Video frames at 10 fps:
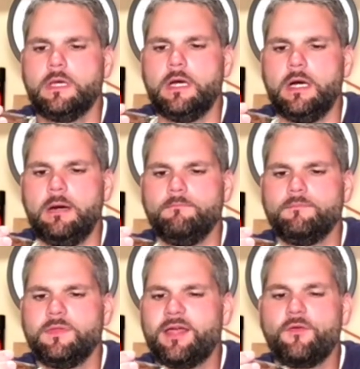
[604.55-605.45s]

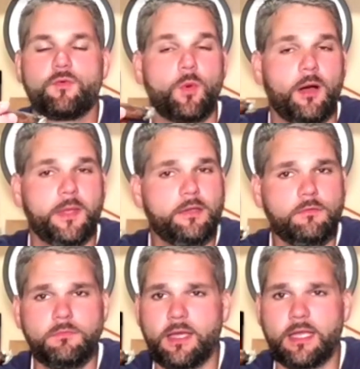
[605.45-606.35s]
Not
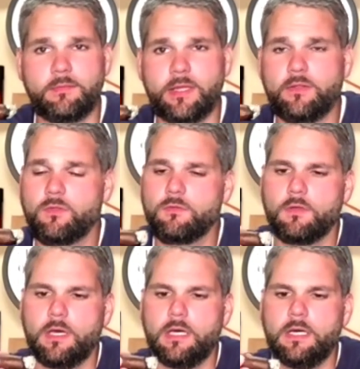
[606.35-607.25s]
overwhelming by any means,
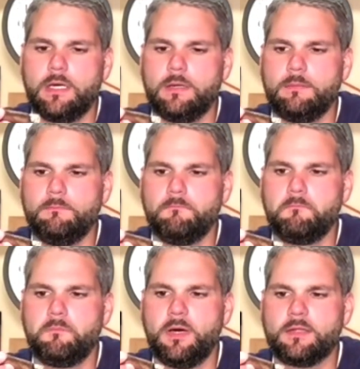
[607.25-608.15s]

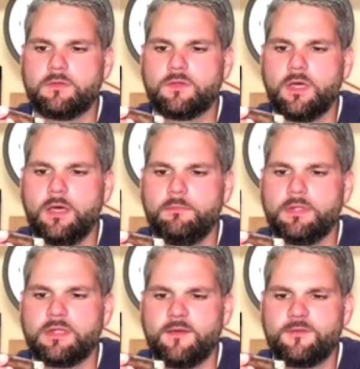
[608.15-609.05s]
but
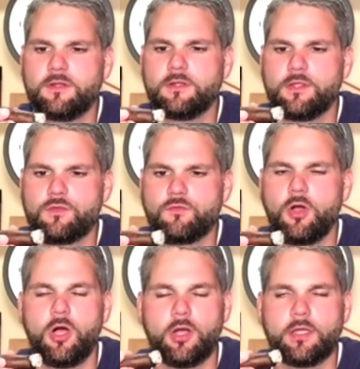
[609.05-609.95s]
definitely
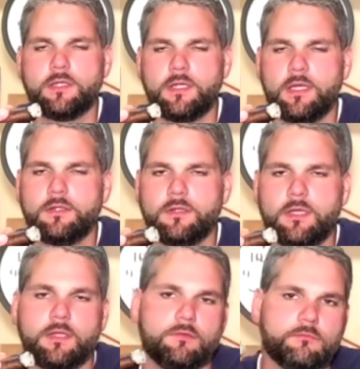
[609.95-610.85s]
strong,
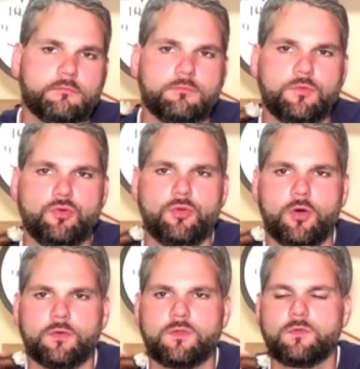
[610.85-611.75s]
and you
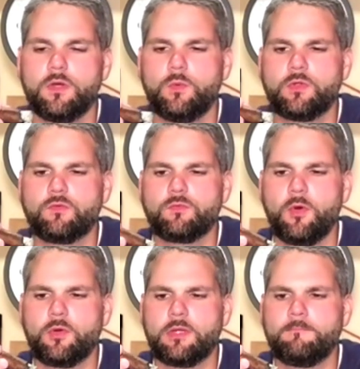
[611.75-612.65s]
notice what you're
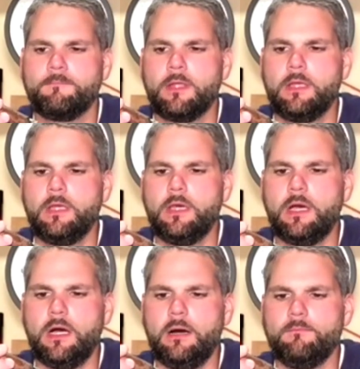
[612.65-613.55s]
smoking.
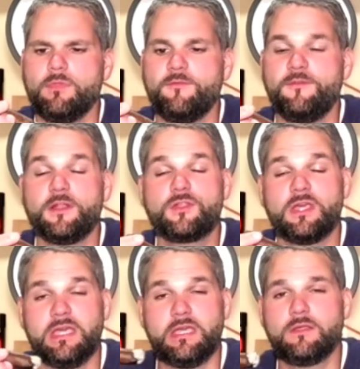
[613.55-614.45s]
The
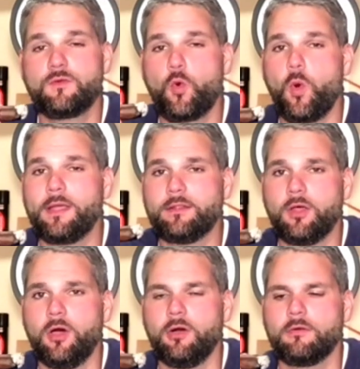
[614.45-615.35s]
finish is quite
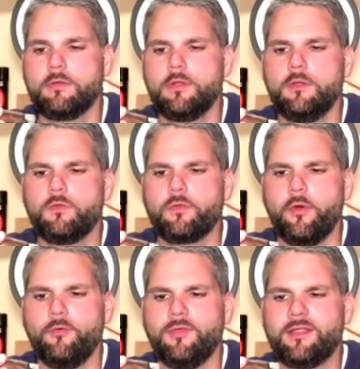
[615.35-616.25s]
long,
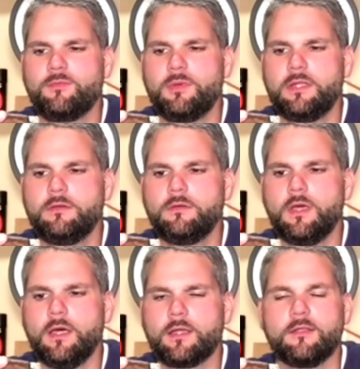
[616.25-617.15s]
so that's been
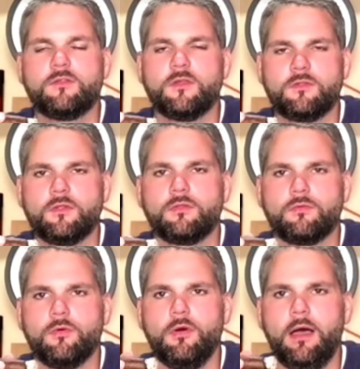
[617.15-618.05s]
consistent
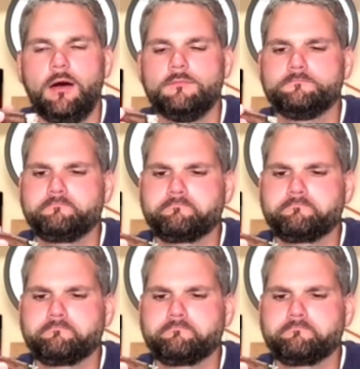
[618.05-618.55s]
throughout.